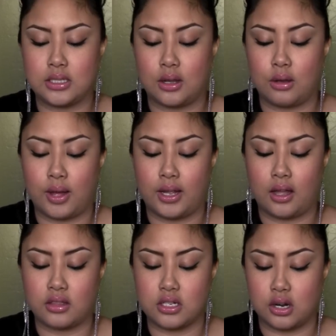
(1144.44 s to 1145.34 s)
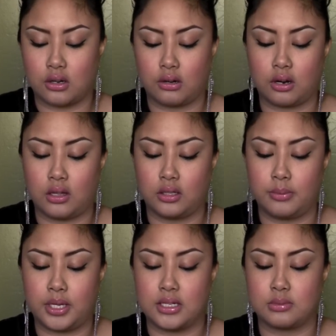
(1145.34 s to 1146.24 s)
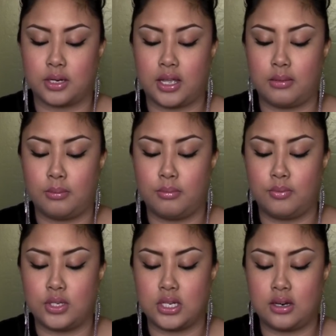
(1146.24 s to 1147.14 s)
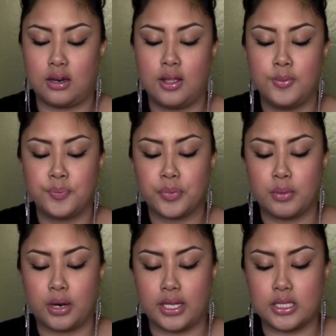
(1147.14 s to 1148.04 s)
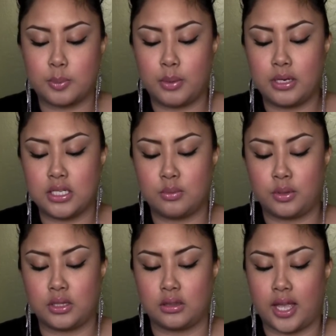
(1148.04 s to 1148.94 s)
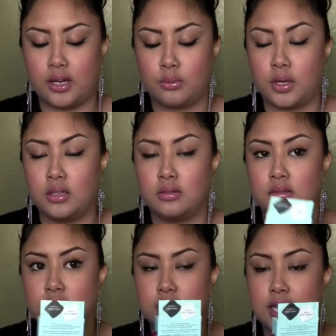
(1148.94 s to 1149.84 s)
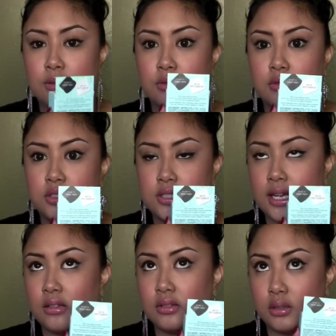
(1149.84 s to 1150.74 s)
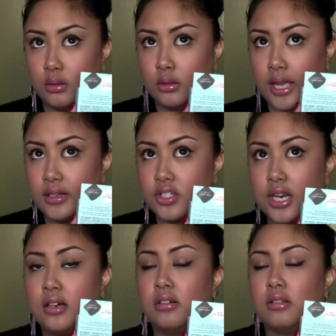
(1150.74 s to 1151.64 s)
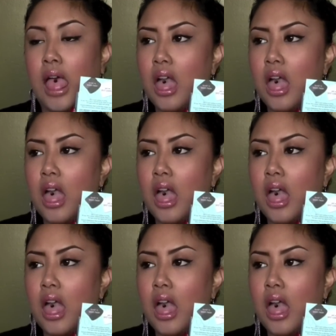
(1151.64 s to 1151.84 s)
So I got the darker color, because when I did it, when I experimented with the lighter one down the light shader,